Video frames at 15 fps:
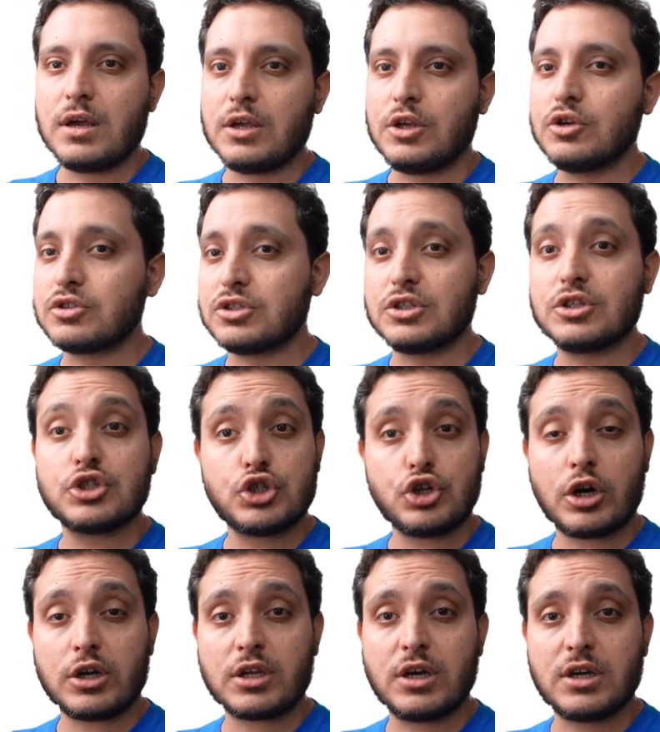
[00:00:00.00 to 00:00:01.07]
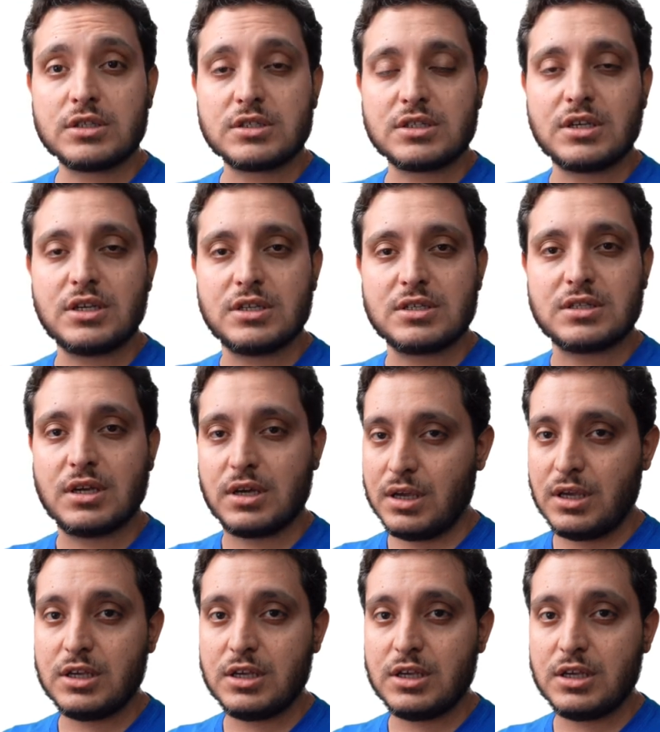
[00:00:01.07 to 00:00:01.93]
using the shortcuts is the